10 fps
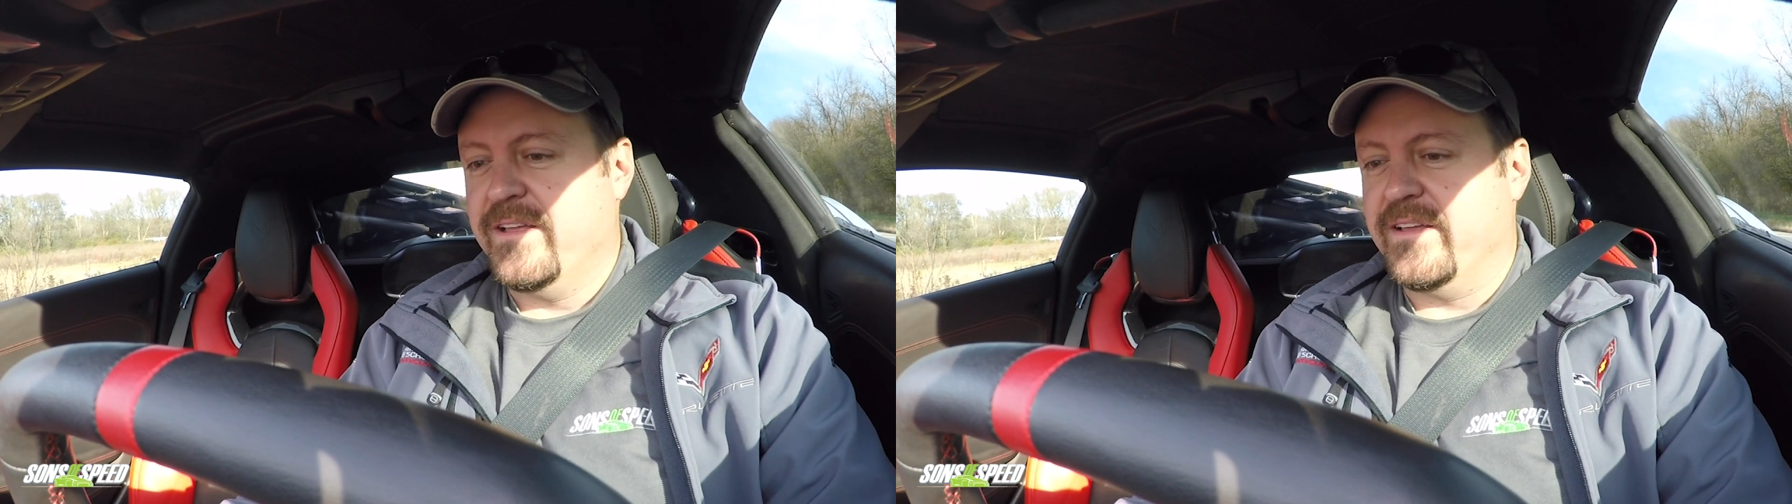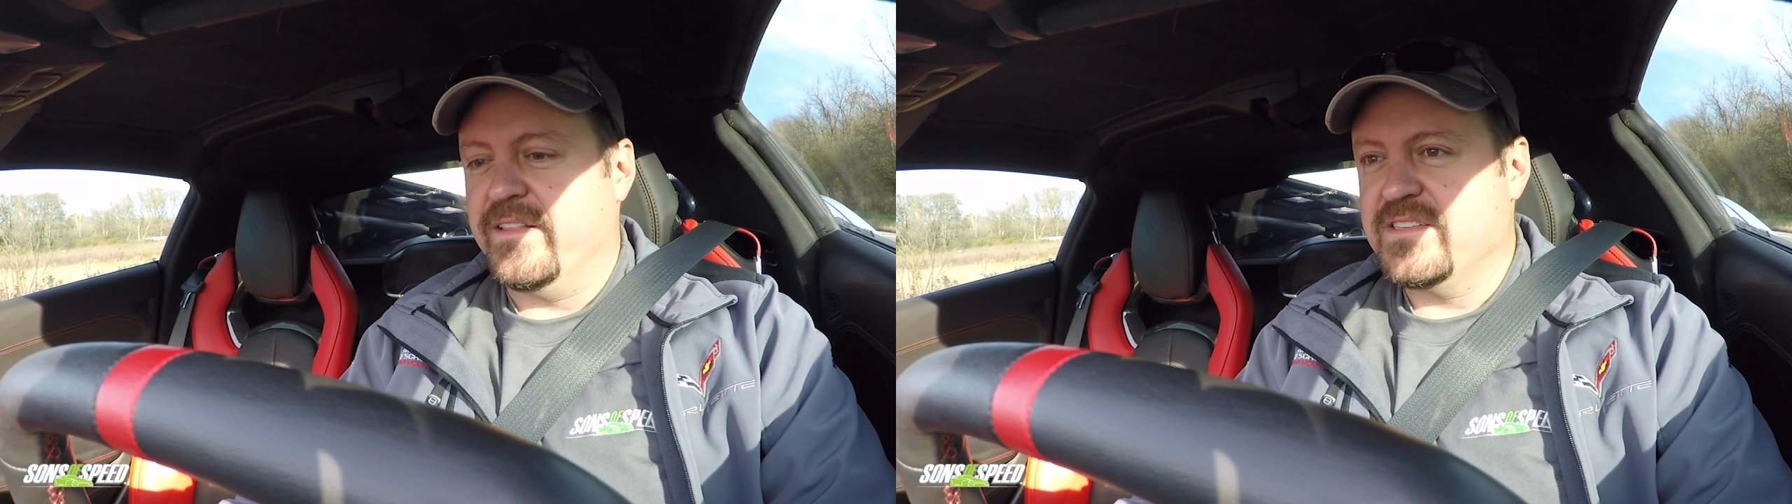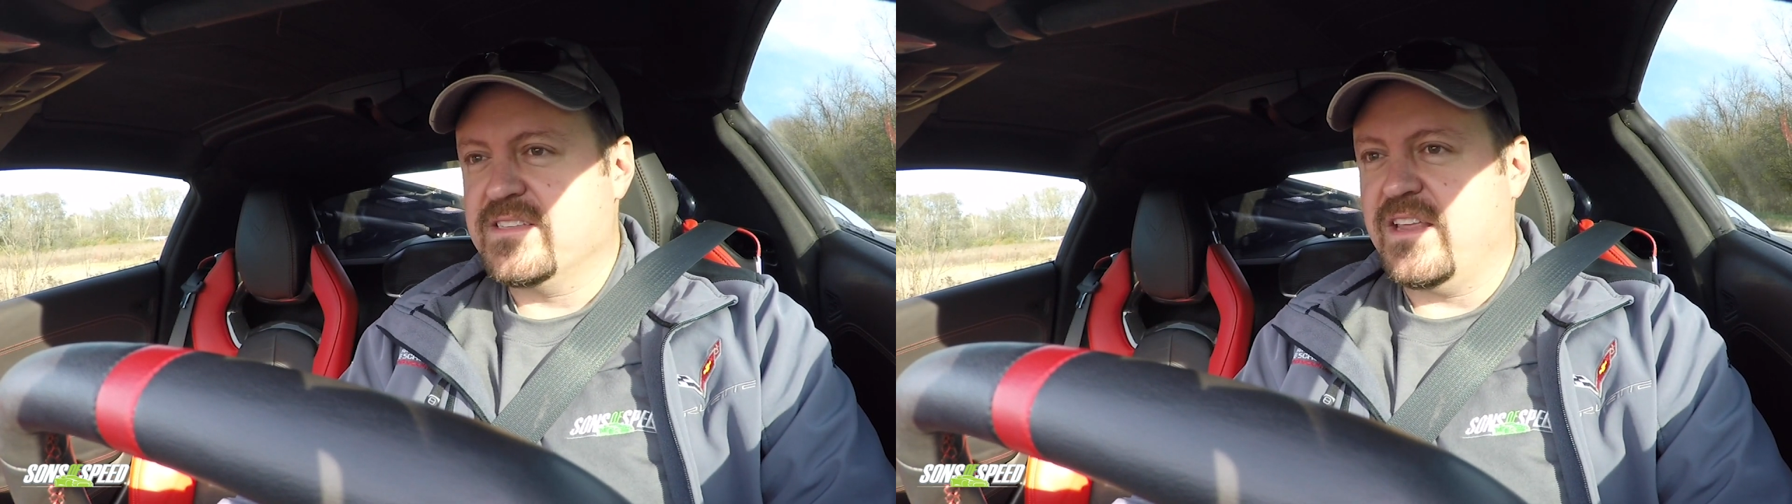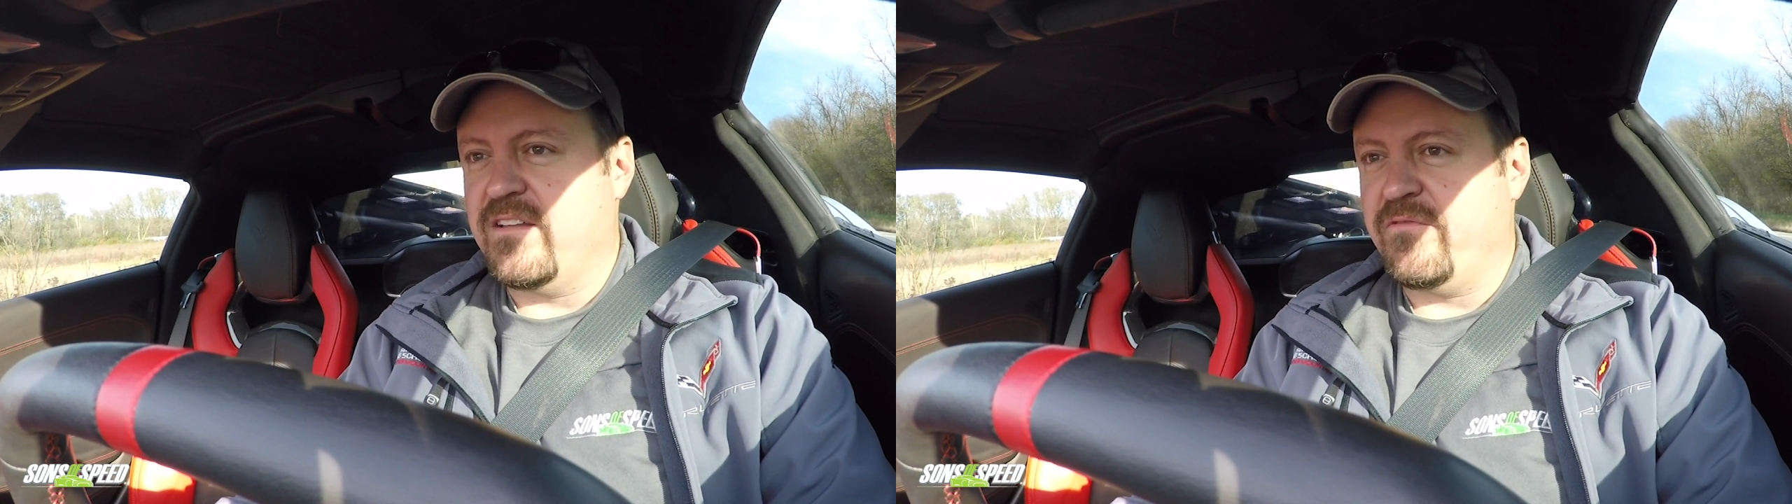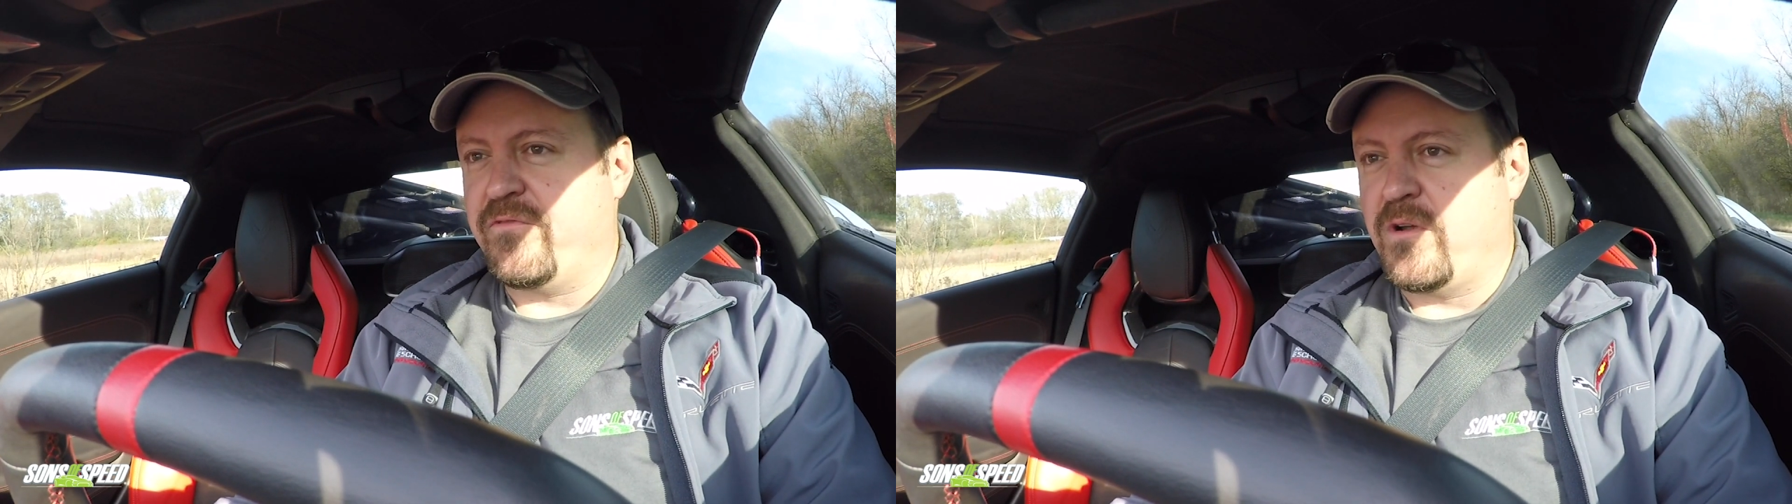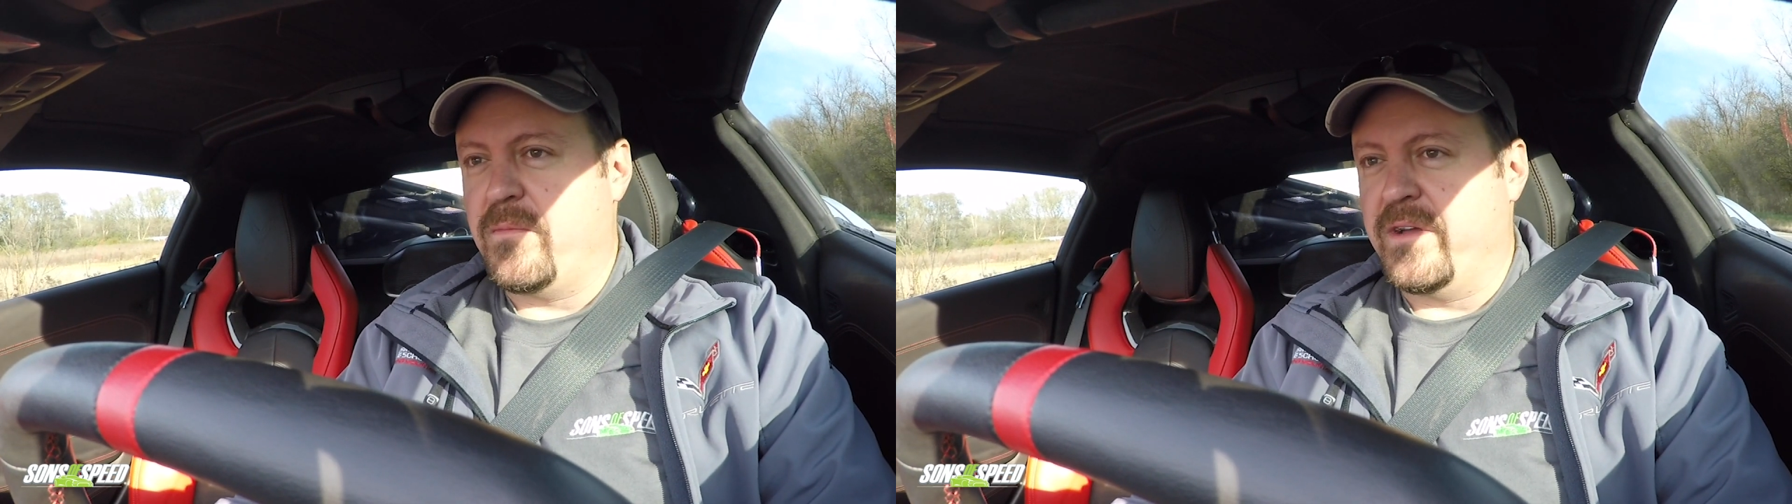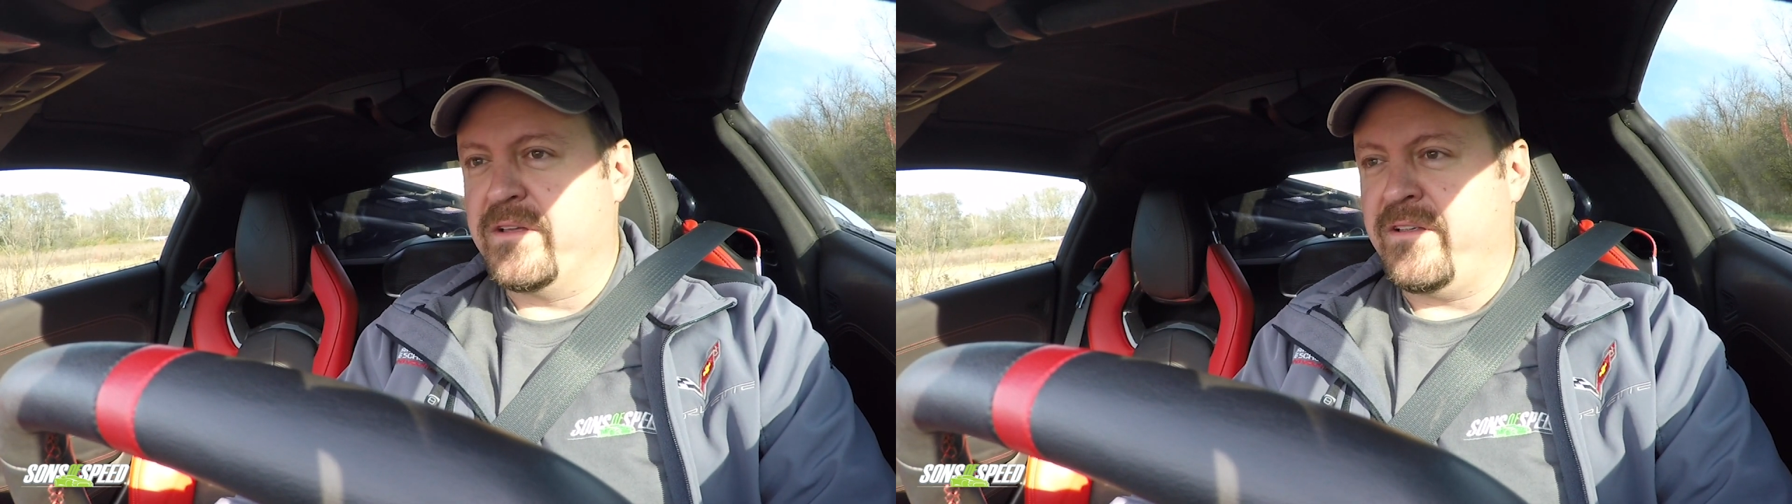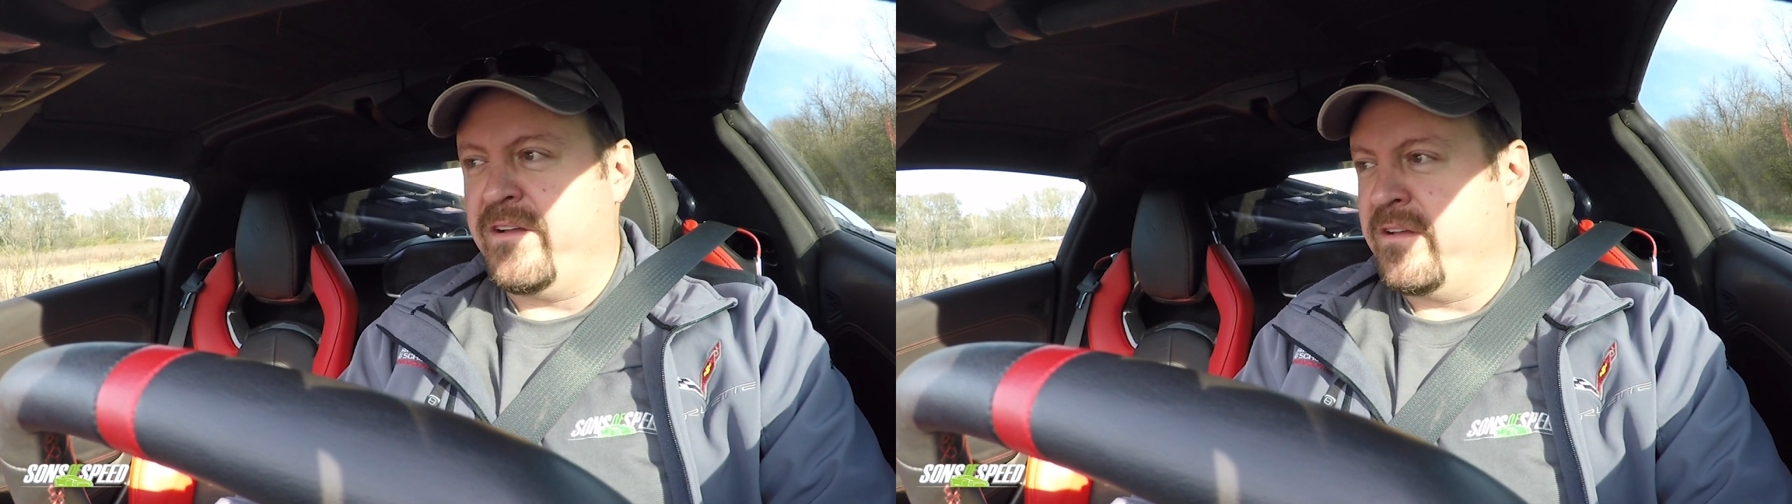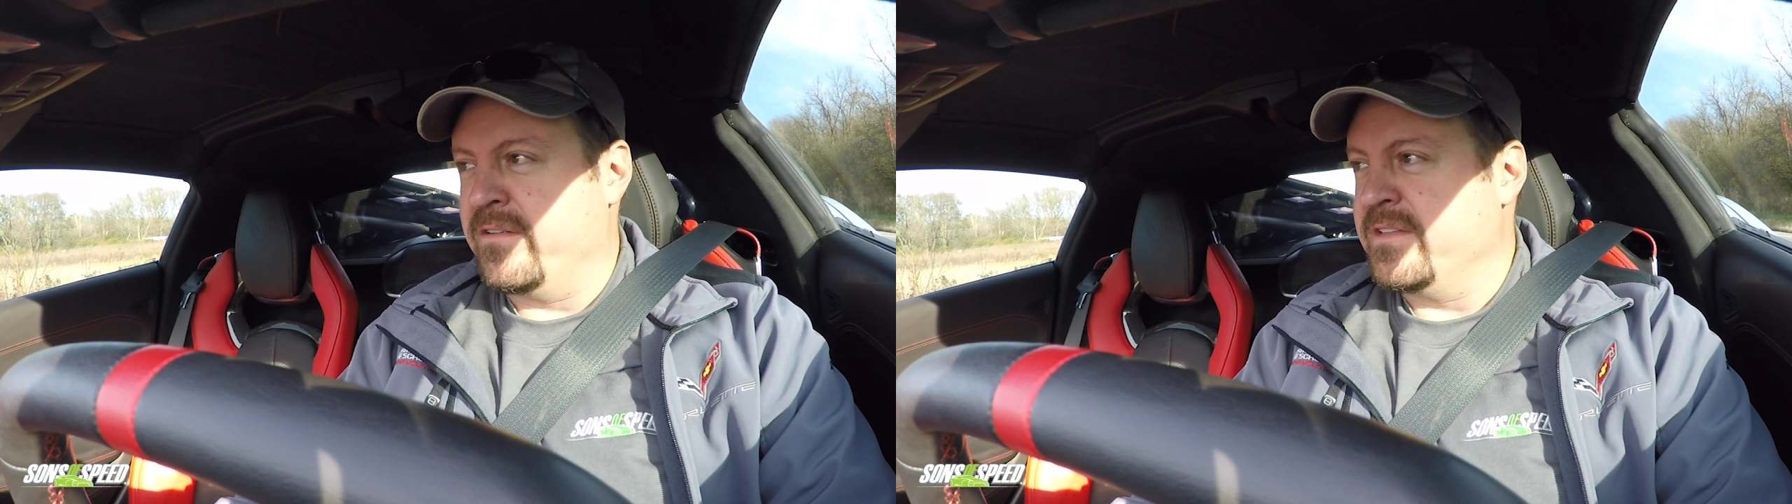And let's get it from a